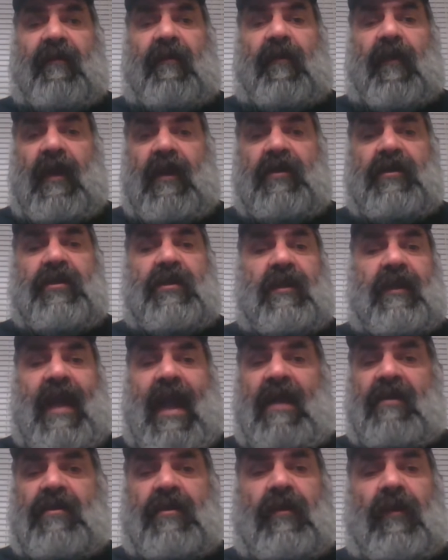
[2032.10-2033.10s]
the French
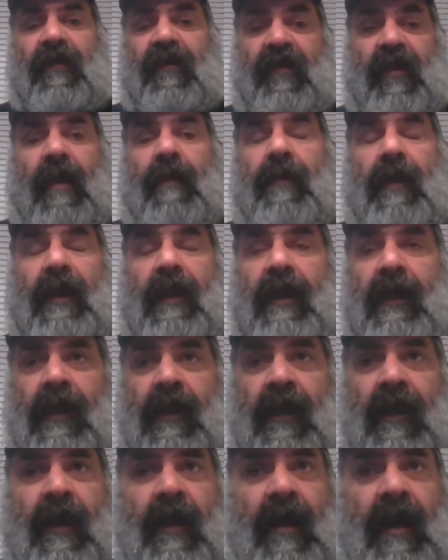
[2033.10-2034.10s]
National Assembly
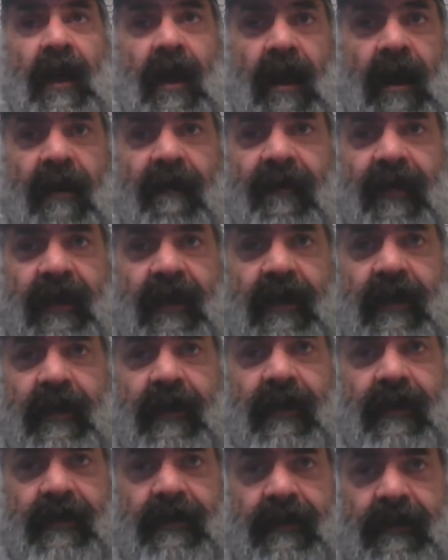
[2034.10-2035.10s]
of
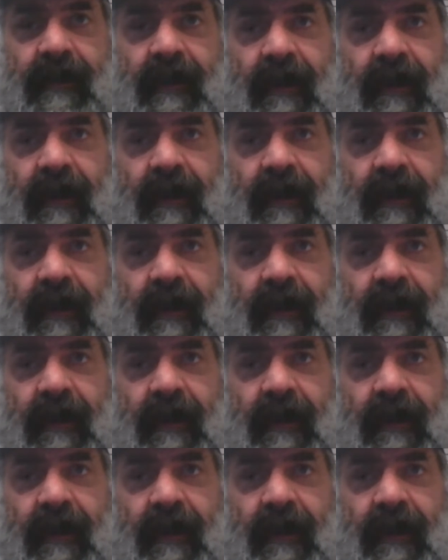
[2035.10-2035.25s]
the